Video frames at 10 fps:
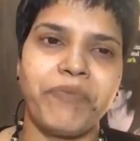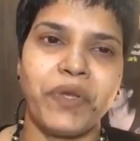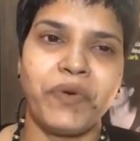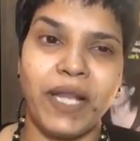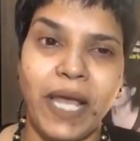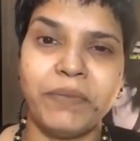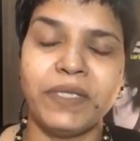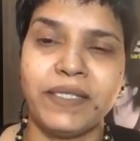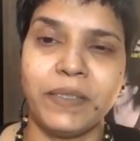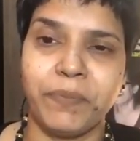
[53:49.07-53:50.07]

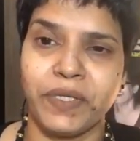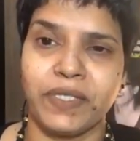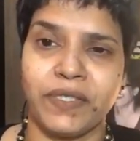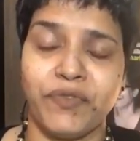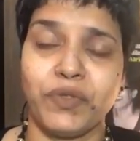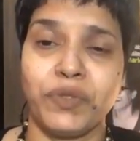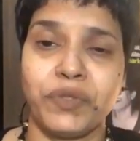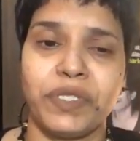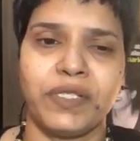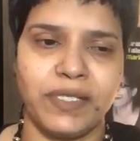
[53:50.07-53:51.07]
Reliable zippers. If you
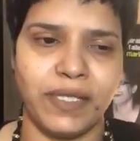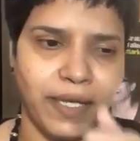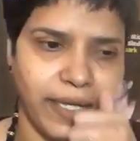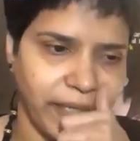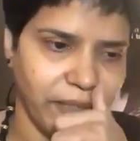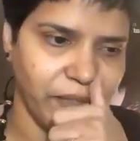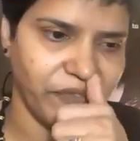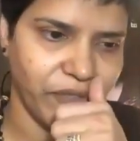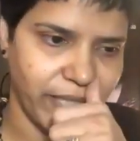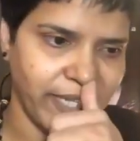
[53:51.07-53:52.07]
notice any of
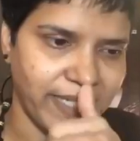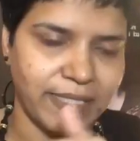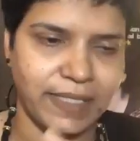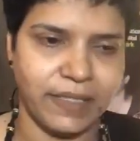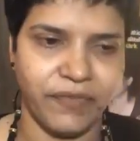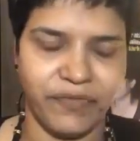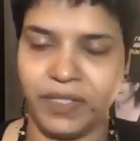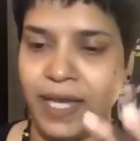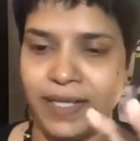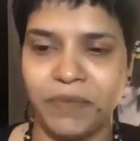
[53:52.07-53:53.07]
your case, if it
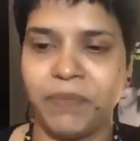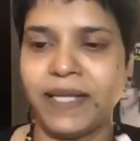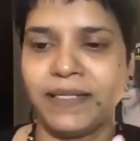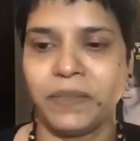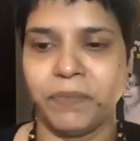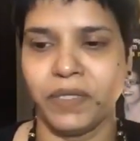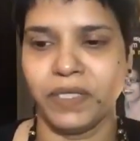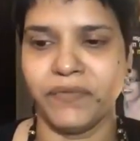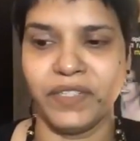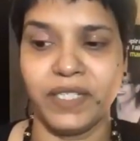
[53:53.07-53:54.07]
has a bad zipper
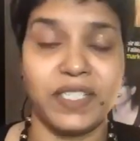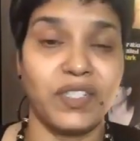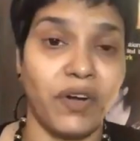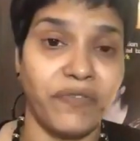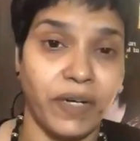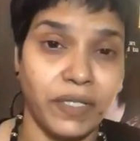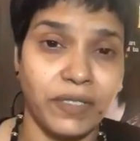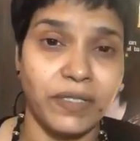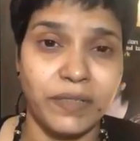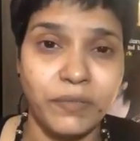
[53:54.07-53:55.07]
and if it does not
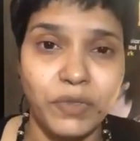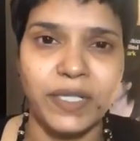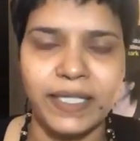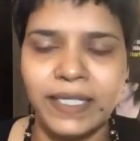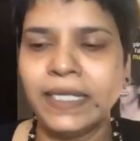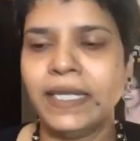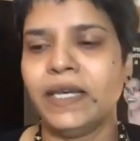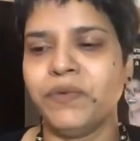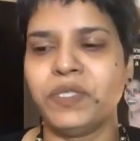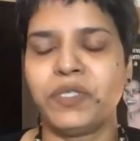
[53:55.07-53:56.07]
function smoothly,
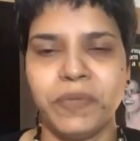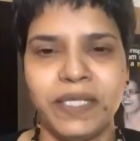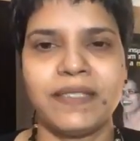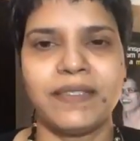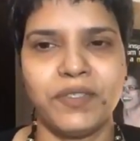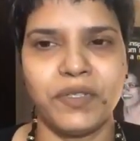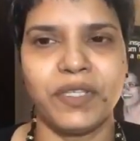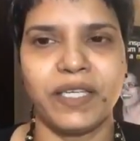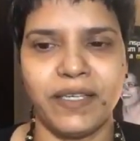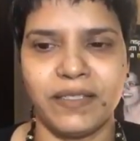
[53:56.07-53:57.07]
which means
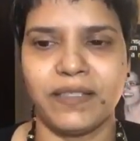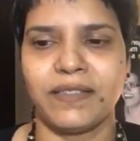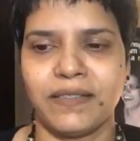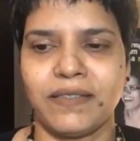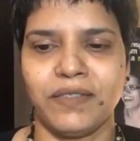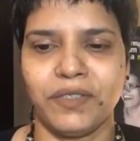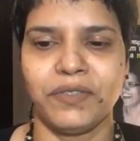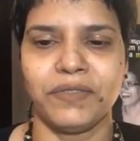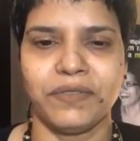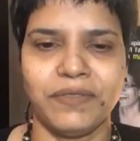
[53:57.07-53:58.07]
the case is
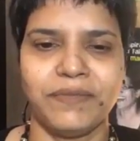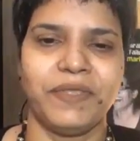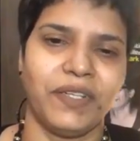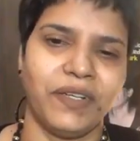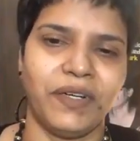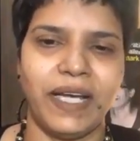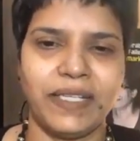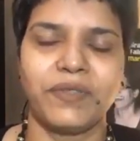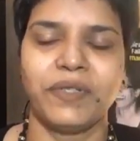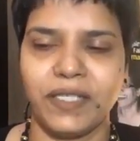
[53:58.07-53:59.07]

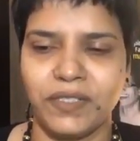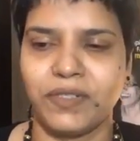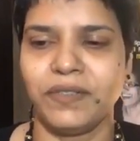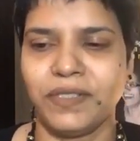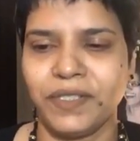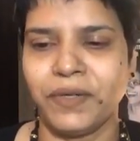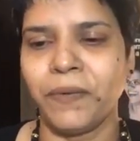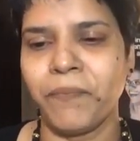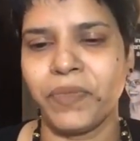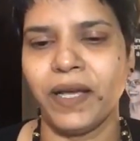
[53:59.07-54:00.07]
as good as,
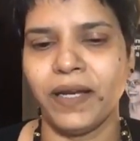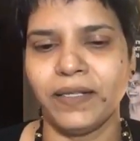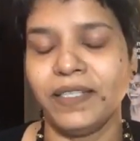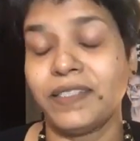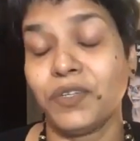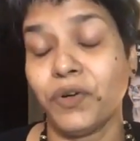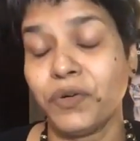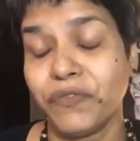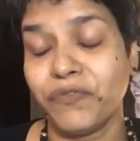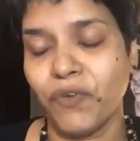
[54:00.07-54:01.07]
it's no
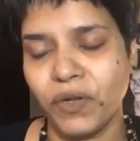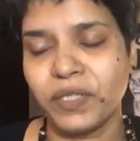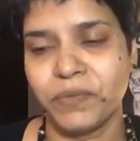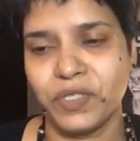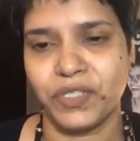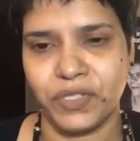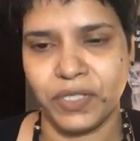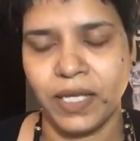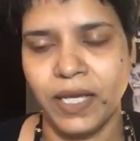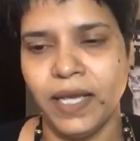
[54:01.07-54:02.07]
good for the musician.